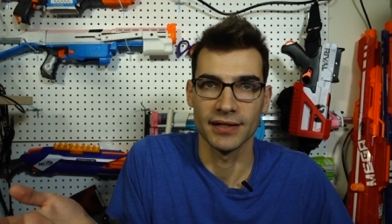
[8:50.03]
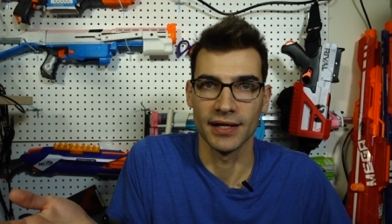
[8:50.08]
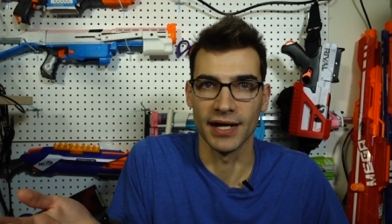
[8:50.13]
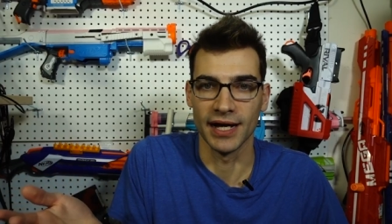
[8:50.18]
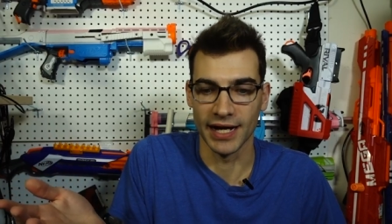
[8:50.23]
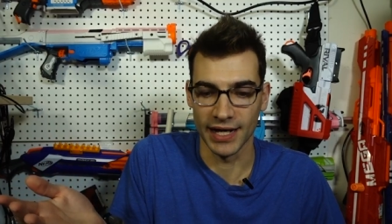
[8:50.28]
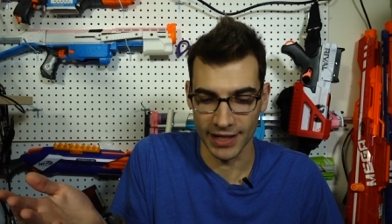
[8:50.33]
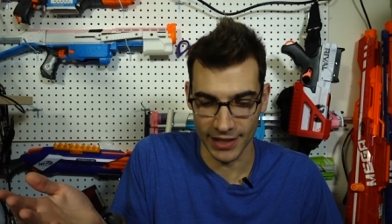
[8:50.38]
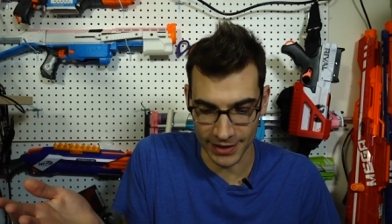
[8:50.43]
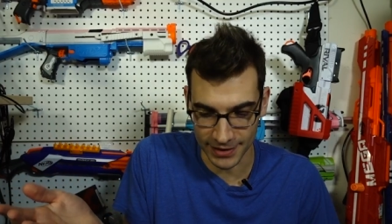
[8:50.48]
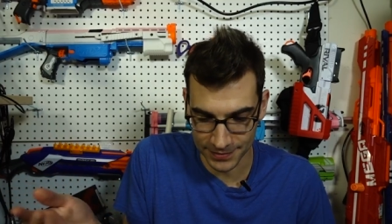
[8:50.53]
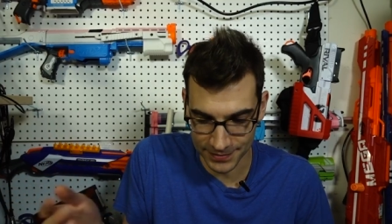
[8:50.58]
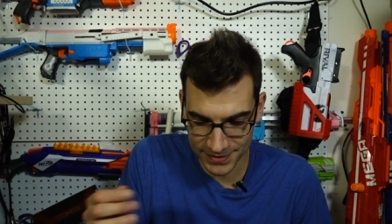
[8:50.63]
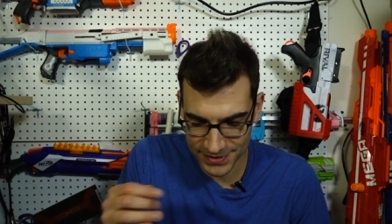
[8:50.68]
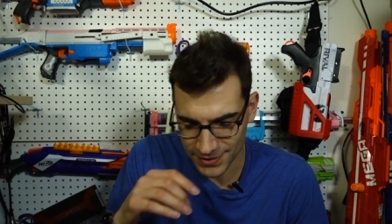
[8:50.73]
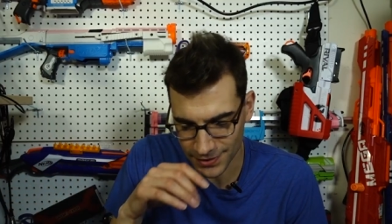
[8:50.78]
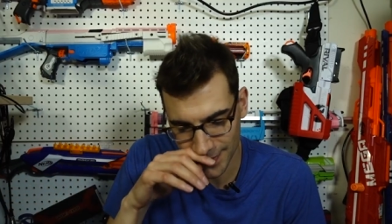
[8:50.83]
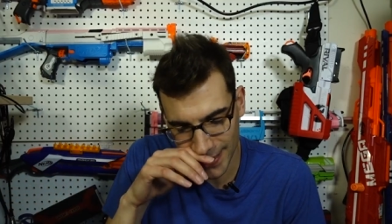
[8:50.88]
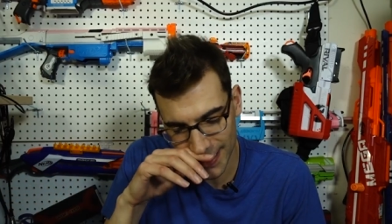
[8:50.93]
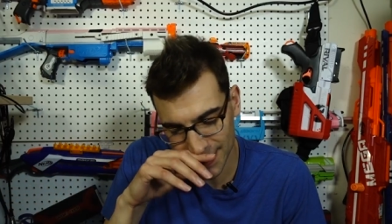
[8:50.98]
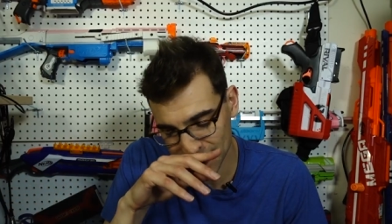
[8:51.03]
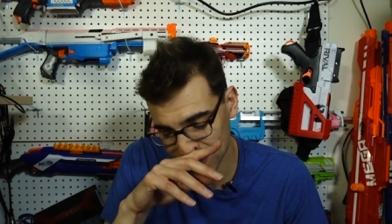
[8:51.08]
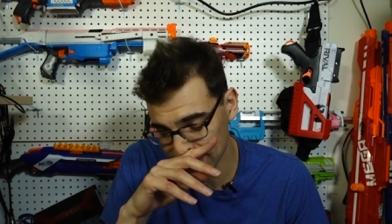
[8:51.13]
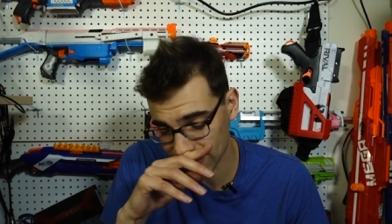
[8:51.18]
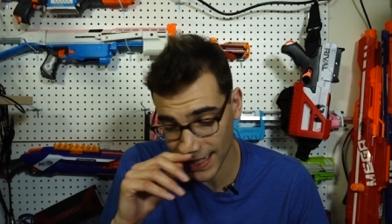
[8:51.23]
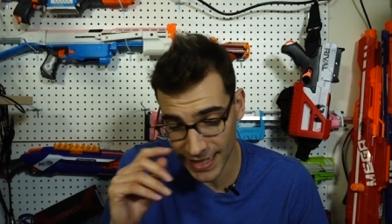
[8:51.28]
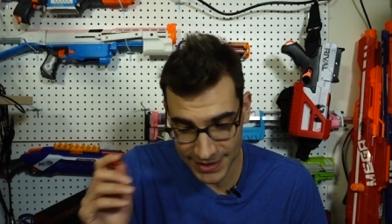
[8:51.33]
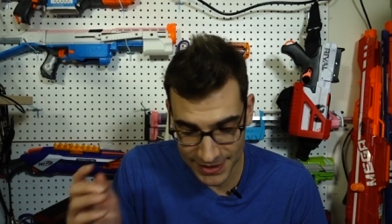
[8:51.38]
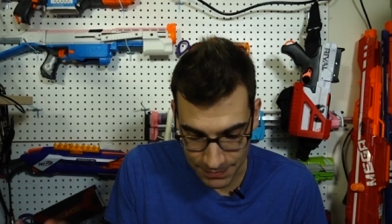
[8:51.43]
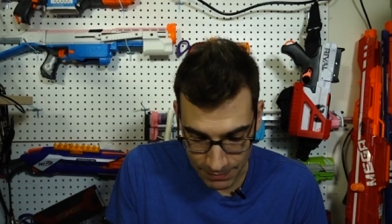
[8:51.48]
Uh, so that's
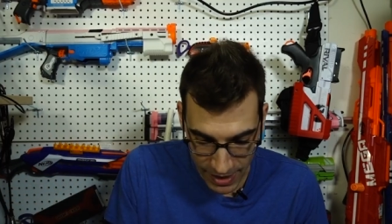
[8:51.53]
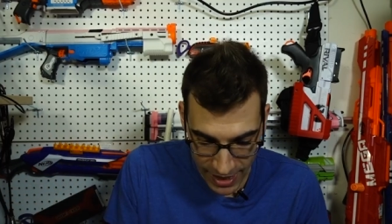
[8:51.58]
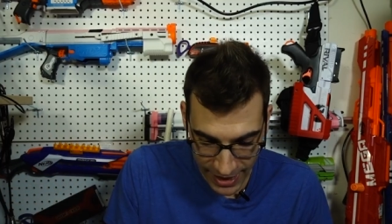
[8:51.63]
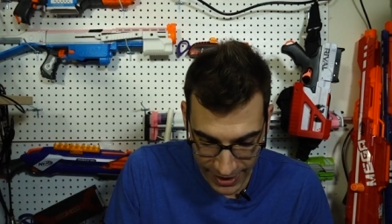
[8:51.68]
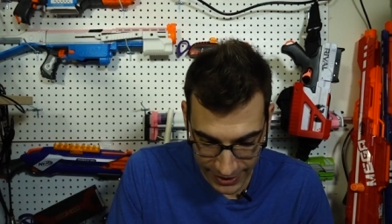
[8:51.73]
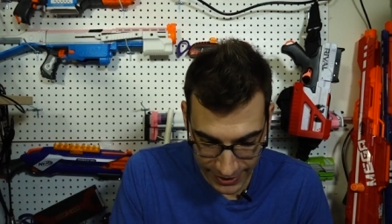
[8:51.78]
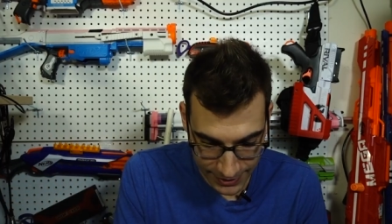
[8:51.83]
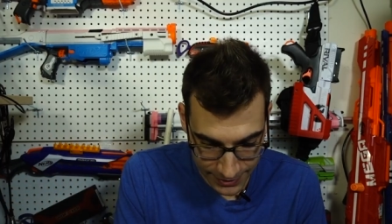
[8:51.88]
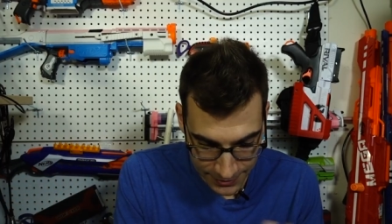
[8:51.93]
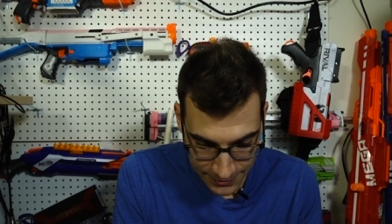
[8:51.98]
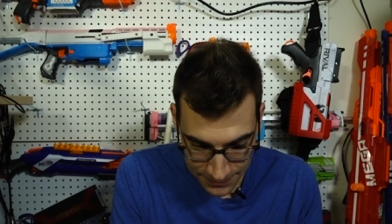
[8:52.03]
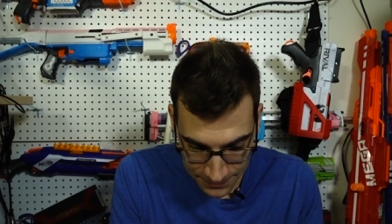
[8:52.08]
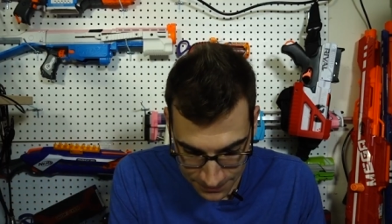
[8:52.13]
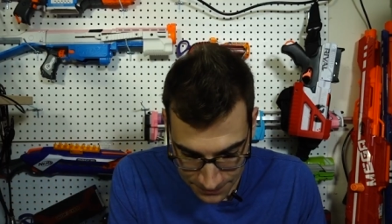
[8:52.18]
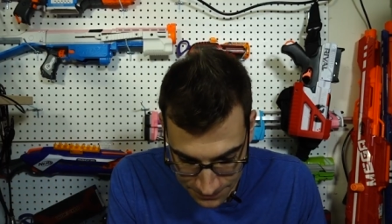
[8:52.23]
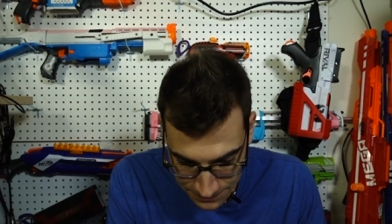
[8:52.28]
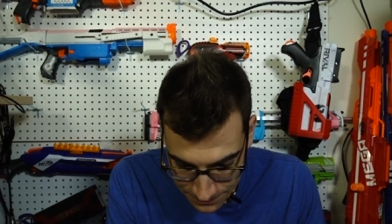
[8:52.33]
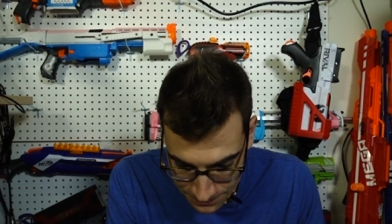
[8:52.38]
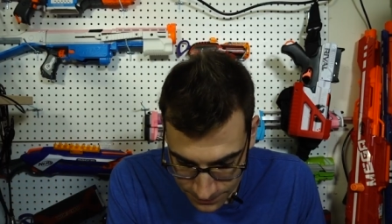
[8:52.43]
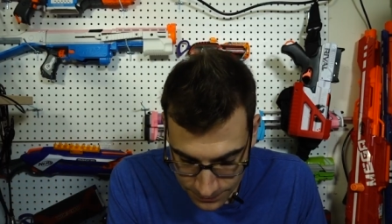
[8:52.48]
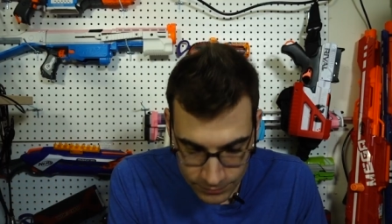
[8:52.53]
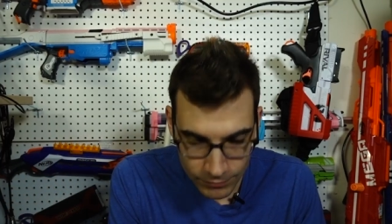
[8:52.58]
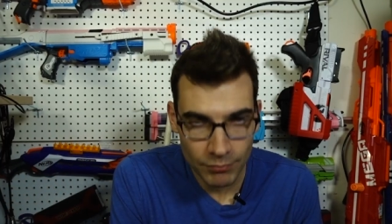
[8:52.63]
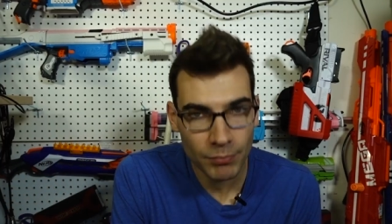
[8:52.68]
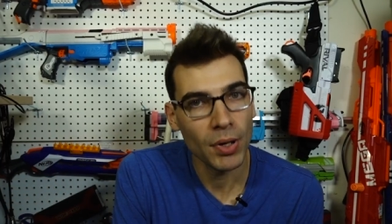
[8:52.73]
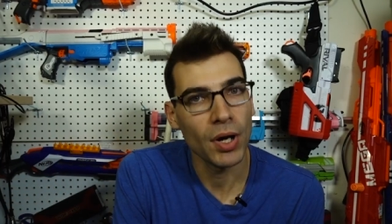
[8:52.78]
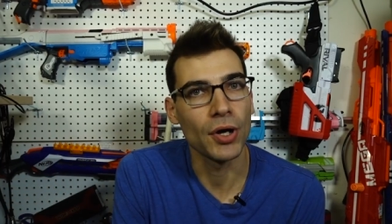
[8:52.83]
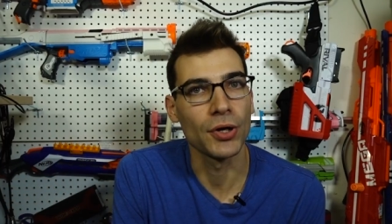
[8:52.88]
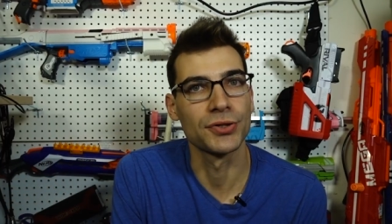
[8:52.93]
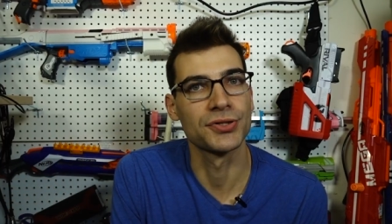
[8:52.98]
that's my
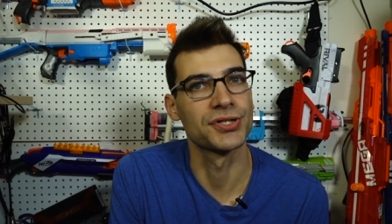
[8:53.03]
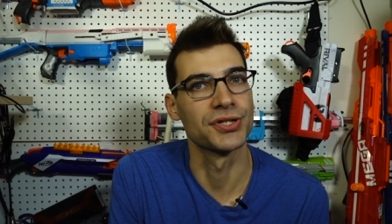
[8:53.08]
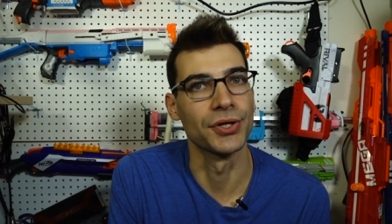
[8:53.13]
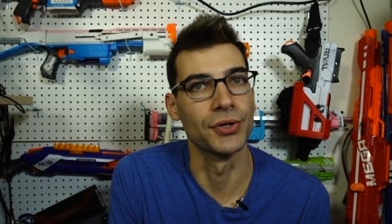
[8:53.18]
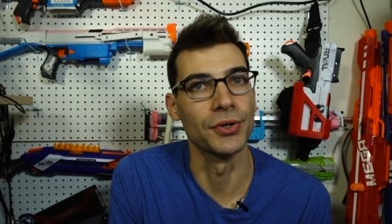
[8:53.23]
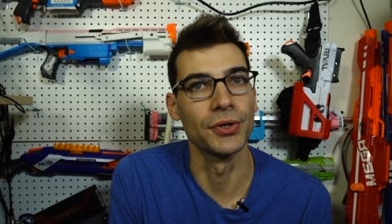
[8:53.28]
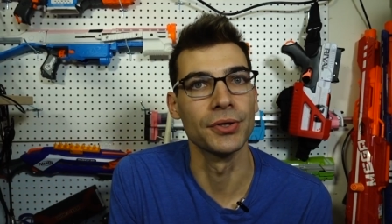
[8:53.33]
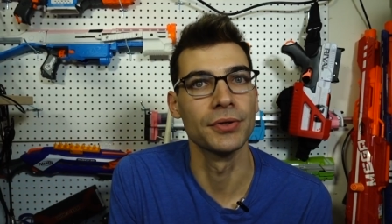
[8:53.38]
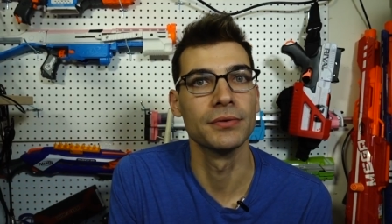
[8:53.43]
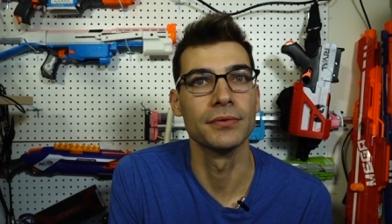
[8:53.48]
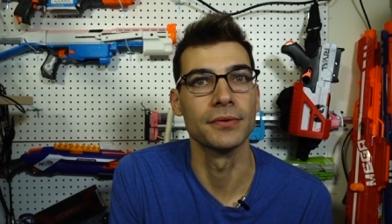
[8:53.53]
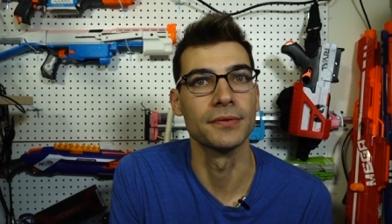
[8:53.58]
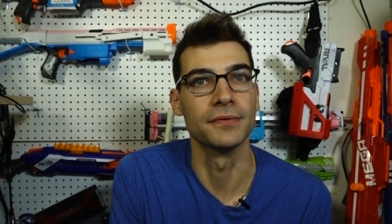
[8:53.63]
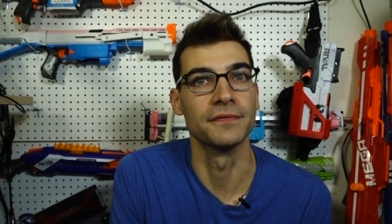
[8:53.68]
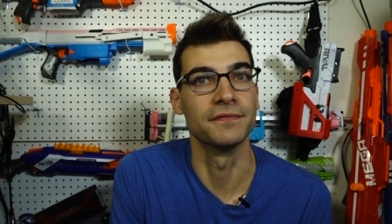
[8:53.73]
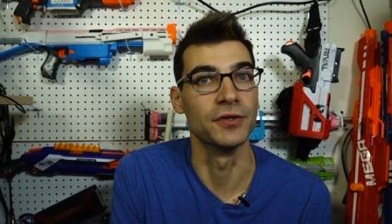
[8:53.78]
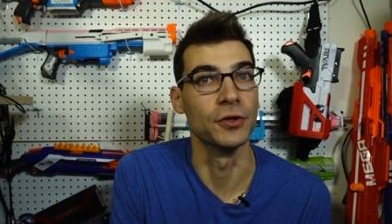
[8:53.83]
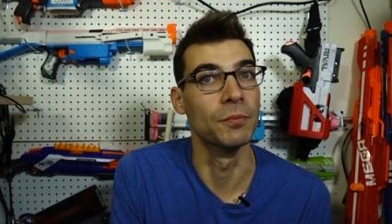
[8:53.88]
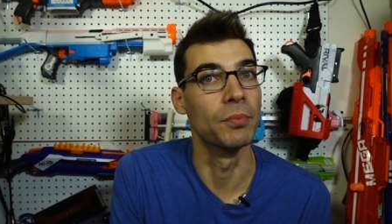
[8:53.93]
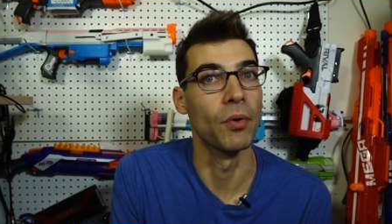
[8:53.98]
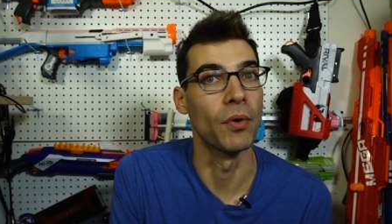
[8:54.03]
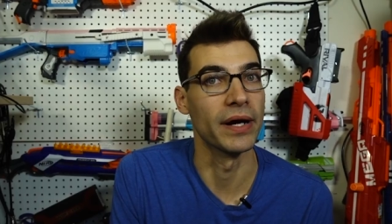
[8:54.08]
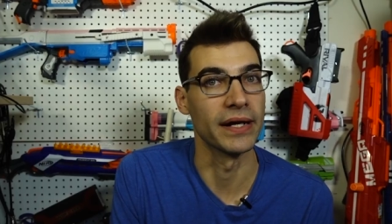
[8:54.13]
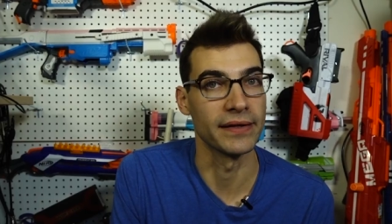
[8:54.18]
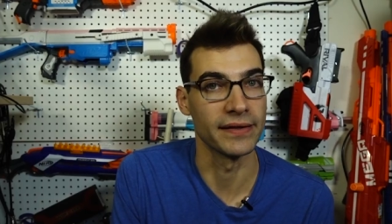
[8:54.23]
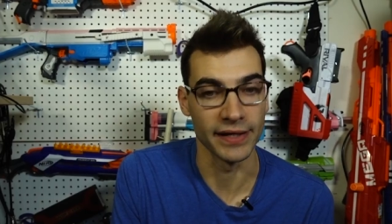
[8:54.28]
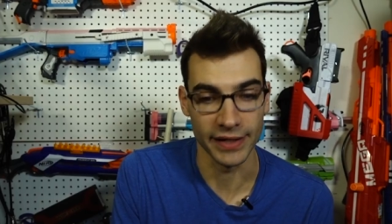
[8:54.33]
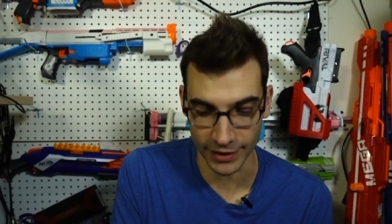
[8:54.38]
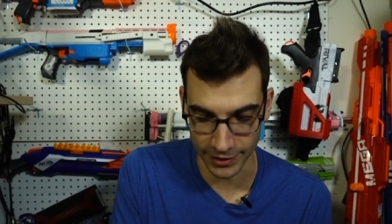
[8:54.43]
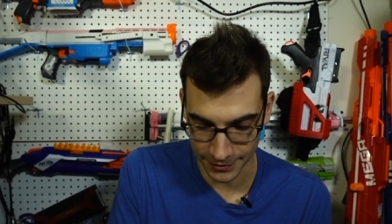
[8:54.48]
personal
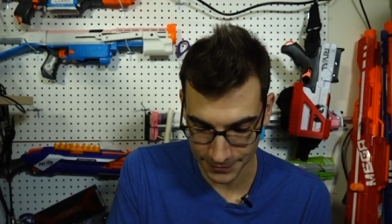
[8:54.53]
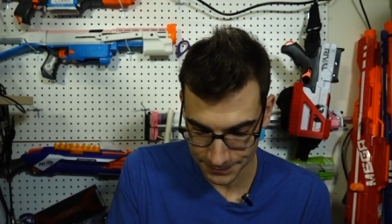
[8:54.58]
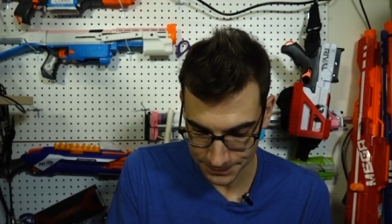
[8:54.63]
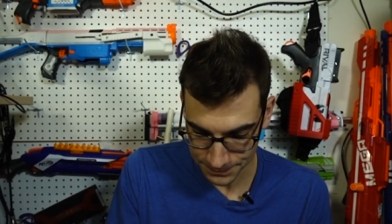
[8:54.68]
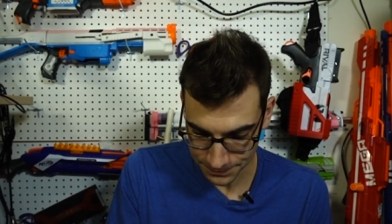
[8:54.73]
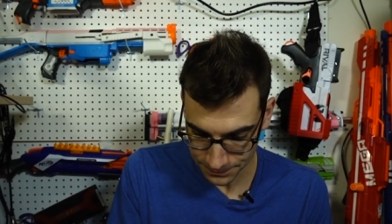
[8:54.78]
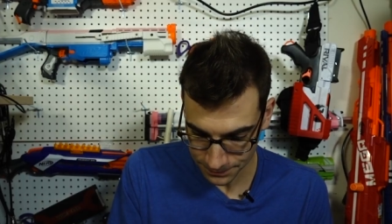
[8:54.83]
viewpoint there.